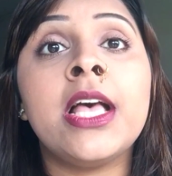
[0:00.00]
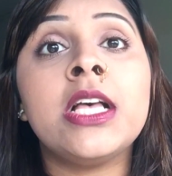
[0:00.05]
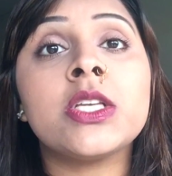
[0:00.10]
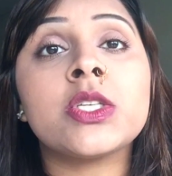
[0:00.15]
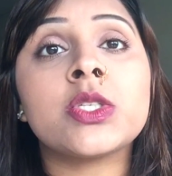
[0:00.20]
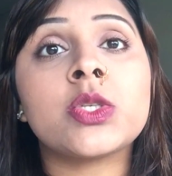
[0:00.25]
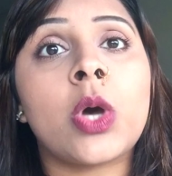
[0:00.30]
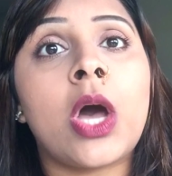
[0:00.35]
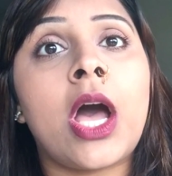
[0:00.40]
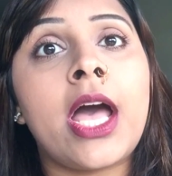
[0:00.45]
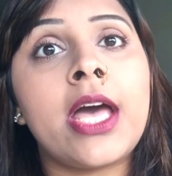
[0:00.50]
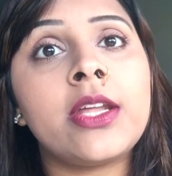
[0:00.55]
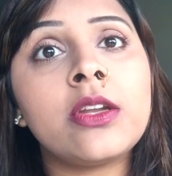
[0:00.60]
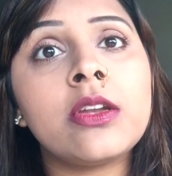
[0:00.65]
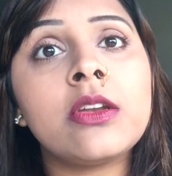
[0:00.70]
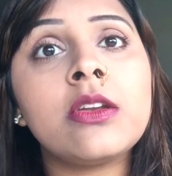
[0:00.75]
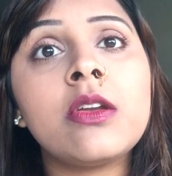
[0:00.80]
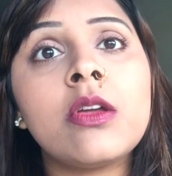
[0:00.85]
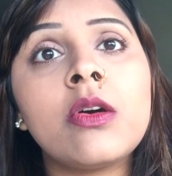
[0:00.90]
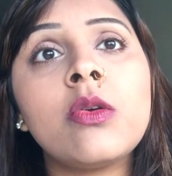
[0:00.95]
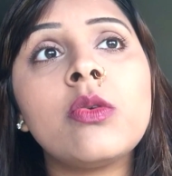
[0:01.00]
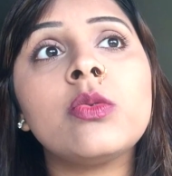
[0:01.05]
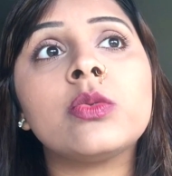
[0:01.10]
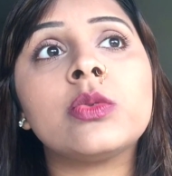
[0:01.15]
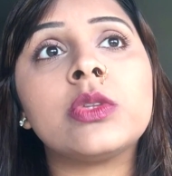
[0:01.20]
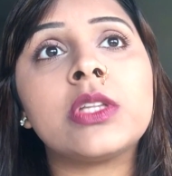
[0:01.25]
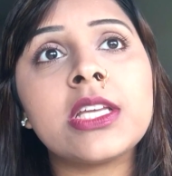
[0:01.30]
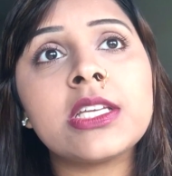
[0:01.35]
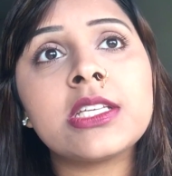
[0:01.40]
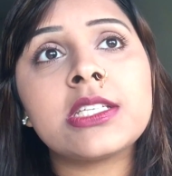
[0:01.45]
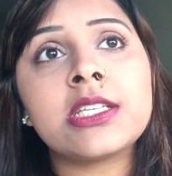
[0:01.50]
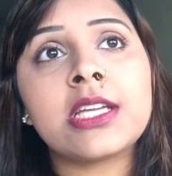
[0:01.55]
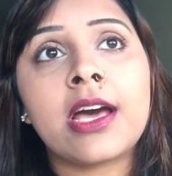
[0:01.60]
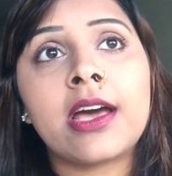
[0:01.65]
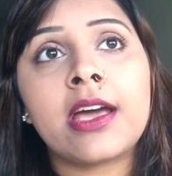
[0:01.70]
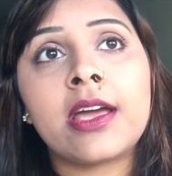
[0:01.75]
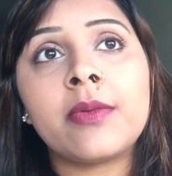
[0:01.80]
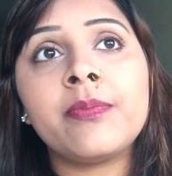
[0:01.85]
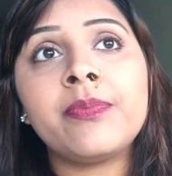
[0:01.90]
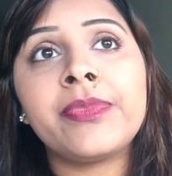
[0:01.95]
so i don't know this
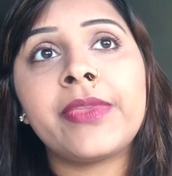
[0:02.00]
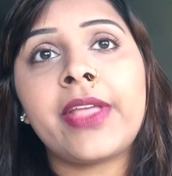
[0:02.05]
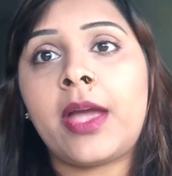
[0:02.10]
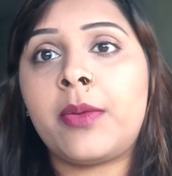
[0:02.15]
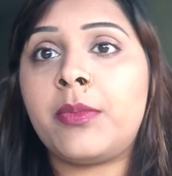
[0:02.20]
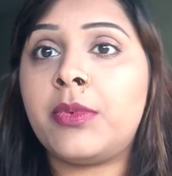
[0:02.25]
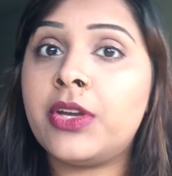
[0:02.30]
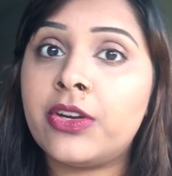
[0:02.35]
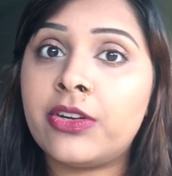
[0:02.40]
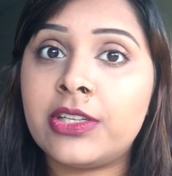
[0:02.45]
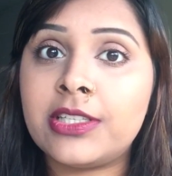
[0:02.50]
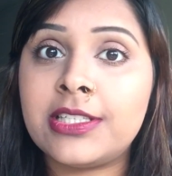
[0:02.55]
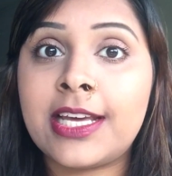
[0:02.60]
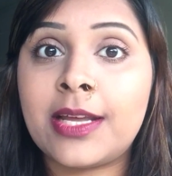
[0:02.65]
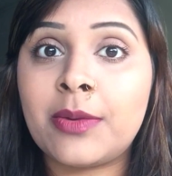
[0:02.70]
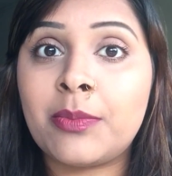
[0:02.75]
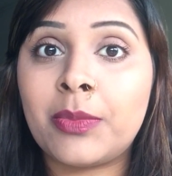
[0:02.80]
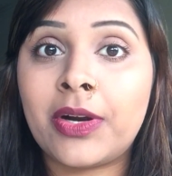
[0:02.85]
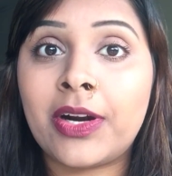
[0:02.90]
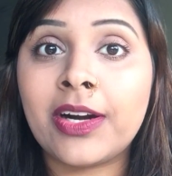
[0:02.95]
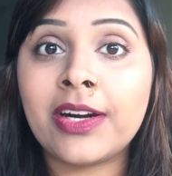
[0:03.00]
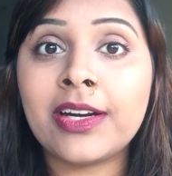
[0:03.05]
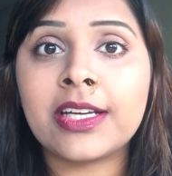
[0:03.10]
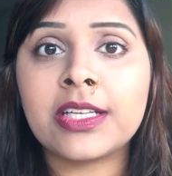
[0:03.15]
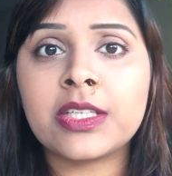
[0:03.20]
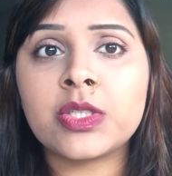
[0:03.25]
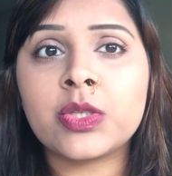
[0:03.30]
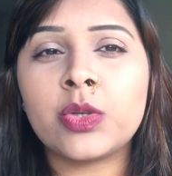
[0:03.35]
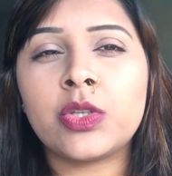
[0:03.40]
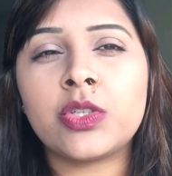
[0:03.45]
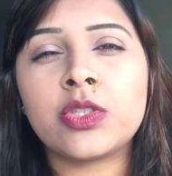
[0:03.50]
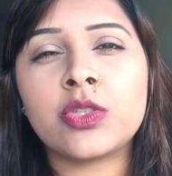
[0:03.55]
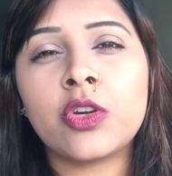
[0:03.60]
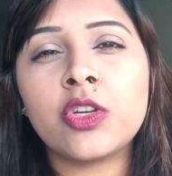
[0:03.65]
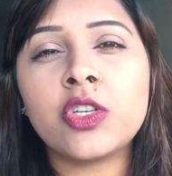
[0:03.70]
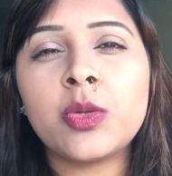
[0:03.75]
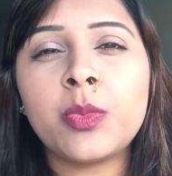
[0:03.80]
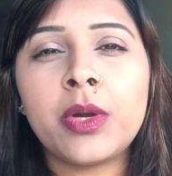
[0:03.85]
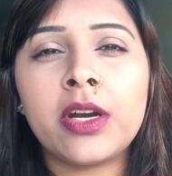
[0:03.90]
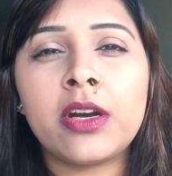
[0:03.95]
time i'm here in denmark so it's
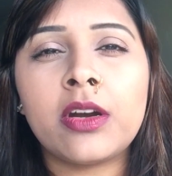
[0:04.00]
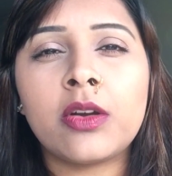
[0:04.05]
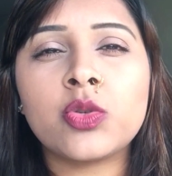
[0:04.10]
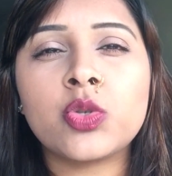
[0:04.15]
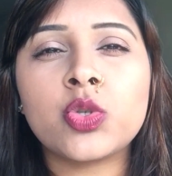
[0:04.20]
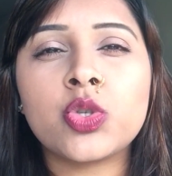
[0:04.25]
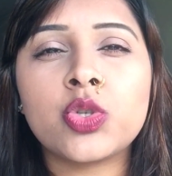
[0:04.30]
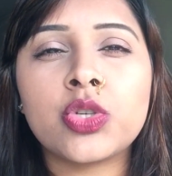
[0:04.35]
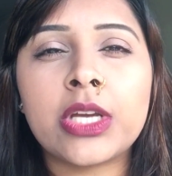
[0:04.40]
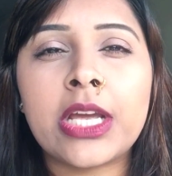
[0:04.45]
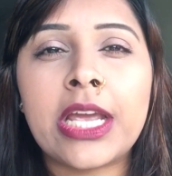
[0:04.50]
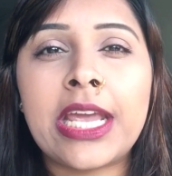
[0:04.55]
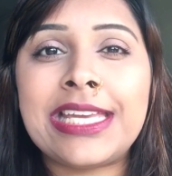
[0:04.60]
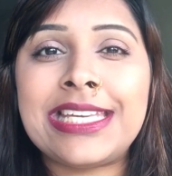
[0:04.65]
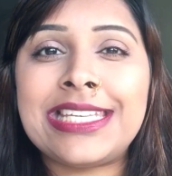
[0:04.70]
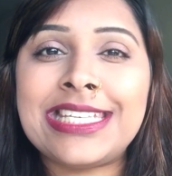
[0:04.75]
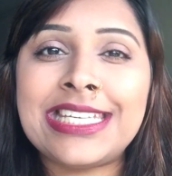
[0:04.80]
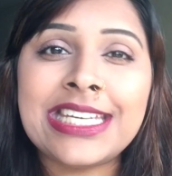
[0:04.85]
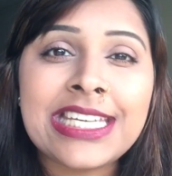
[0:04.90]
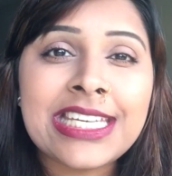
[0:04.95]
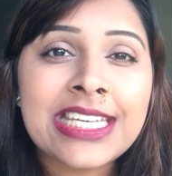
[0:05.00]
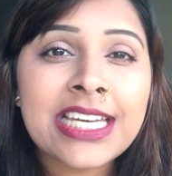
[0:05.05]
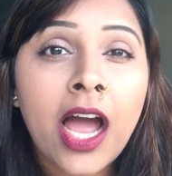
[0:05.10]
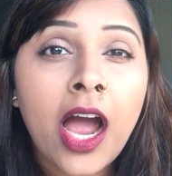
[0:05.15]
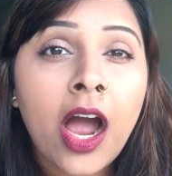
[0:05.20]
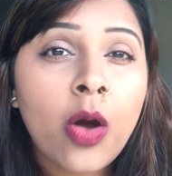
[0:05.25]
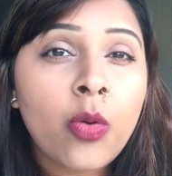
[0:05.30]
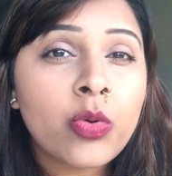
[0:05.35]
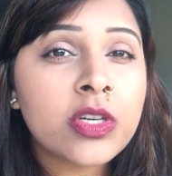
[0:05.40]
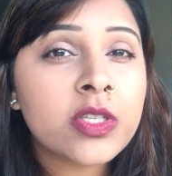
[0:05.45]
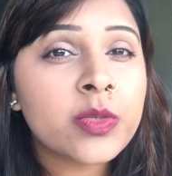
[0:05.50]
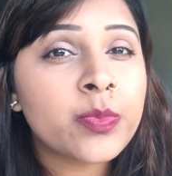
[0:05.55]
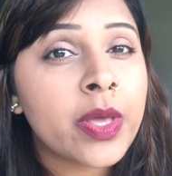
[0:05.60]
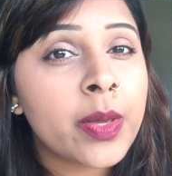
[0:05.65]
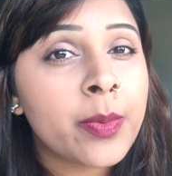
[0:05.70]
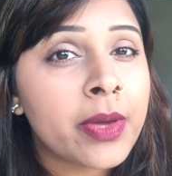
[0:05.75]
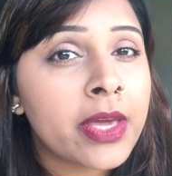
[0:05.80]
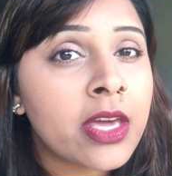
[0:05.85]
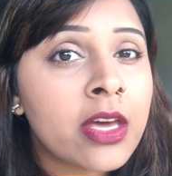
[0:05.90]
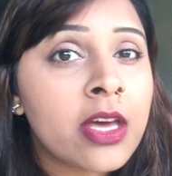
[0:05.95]
going to be around 18 hours
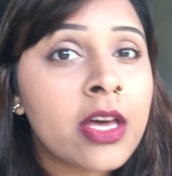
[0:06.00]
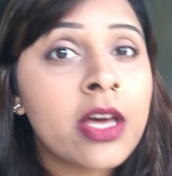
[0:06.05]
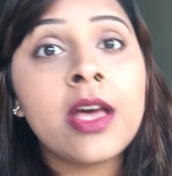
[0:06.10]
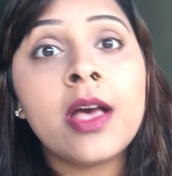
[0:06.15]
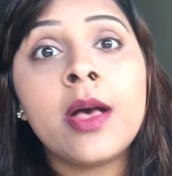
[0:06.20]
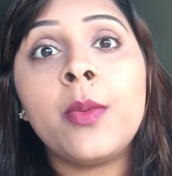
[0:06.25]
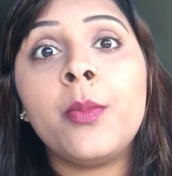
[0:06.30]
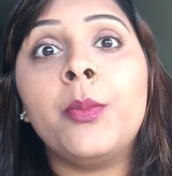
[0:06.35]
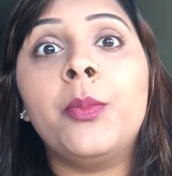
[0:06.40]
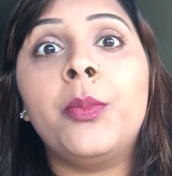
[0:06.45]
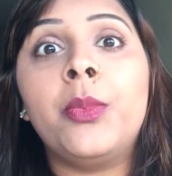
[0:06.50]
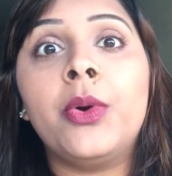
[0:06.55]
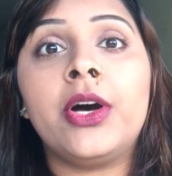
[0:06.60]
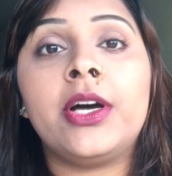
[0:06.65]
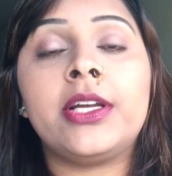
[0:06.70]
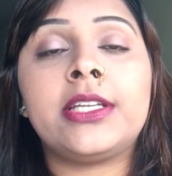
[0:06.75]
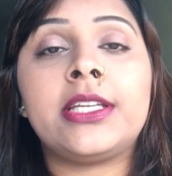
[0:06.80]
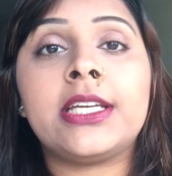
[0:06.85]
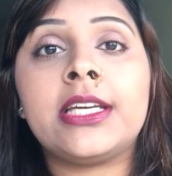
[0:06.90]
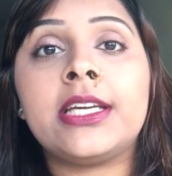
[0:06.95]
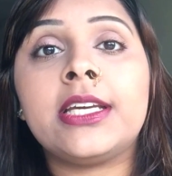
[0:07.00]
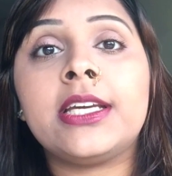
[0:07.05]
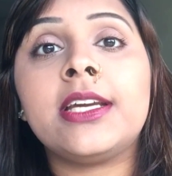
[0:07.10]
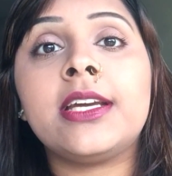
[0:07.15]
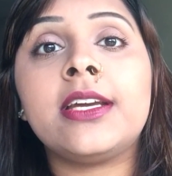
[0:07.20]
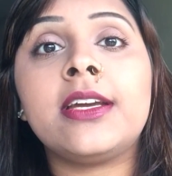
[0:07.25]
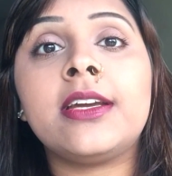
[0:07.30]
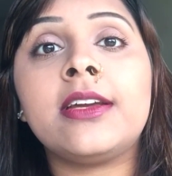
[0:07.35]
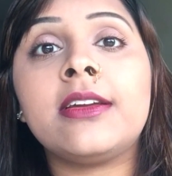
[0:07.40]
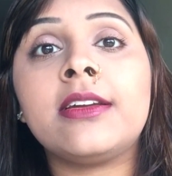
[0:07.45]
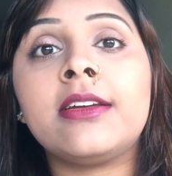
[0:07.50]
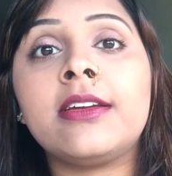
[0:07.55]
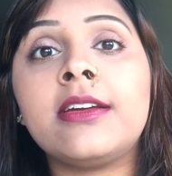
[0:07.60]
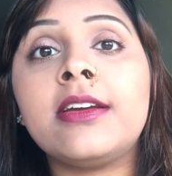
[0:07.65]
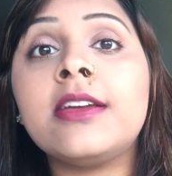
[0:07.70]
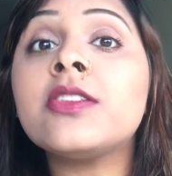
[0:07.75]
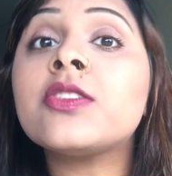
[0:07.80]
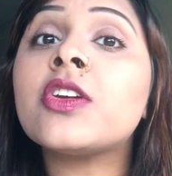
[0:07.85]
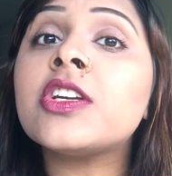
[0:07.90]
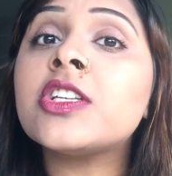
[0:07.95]
maybe but
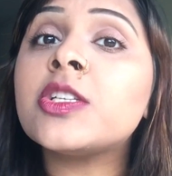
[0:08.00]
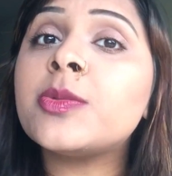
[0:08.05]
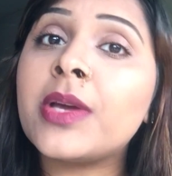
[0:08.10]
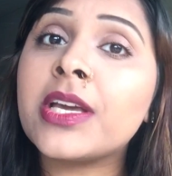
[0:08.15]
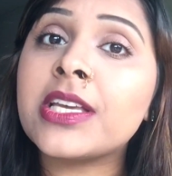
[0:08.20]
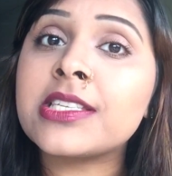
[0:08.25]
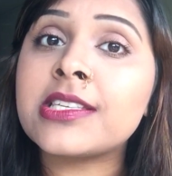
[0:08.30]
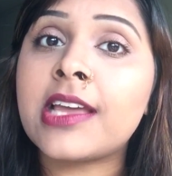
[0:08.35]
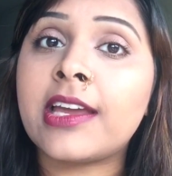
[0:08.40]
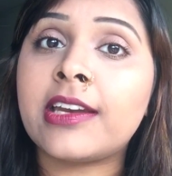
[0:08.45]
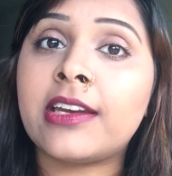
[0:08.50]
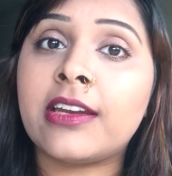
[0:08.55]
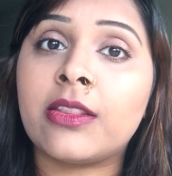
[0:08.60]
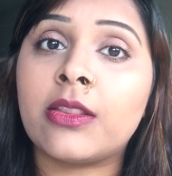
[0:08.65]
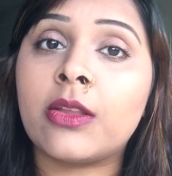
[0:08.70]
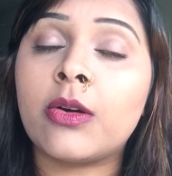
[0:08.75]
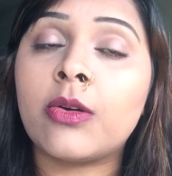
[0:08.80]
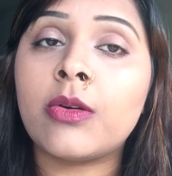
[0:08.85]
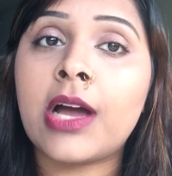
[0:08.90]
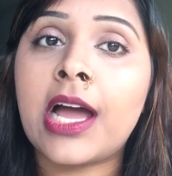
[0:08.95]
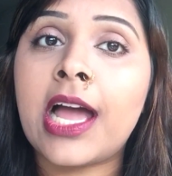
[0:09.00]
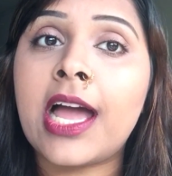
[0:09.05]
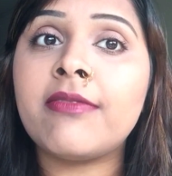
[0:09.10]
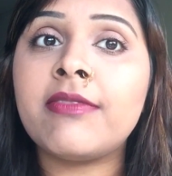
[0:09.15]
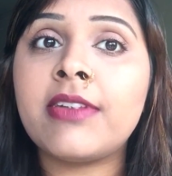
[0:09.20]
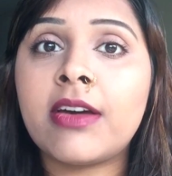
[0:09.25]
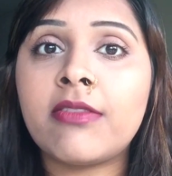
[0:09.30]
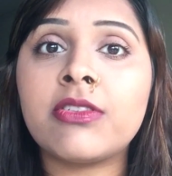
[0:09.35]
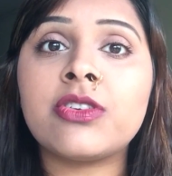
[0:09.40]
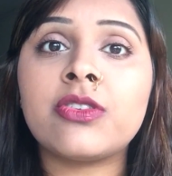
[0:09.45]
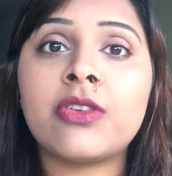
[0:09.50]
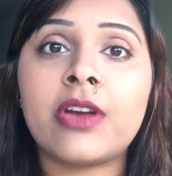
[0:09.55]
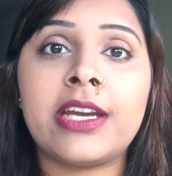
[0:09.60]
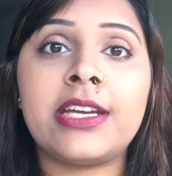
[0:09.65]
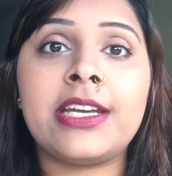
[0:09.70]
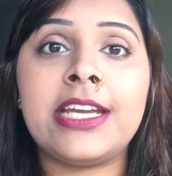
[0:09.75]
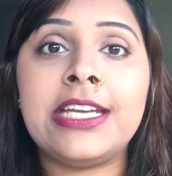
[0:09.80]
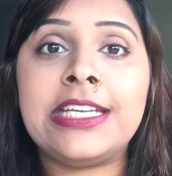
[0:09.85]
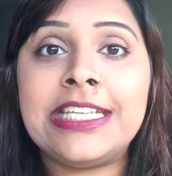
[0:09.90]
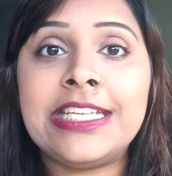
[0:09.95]
it's going to be exciting though. I have never tried
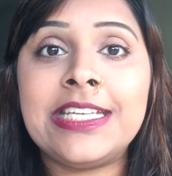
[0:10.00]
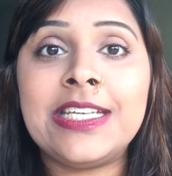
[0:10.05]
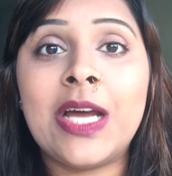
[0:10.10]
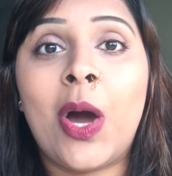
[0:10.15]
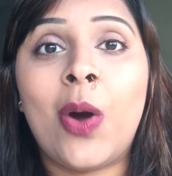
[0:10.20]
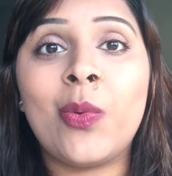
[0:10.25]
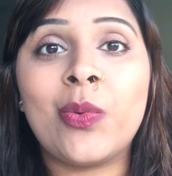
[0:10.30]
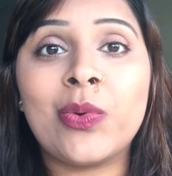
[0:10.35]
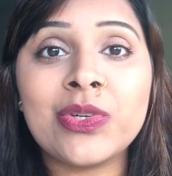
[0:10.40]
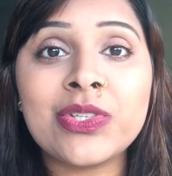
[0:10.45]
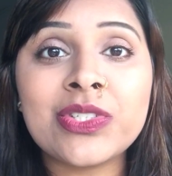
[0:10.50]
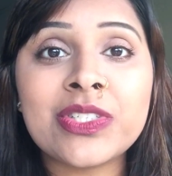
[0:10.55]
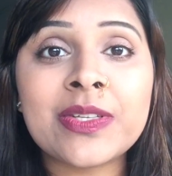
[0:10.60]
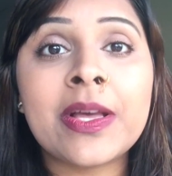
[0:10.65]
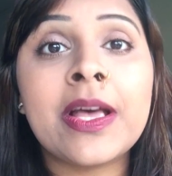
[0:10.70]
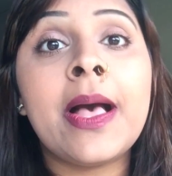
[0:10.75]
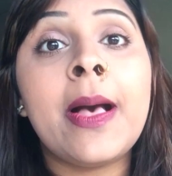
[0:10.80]
18 hours.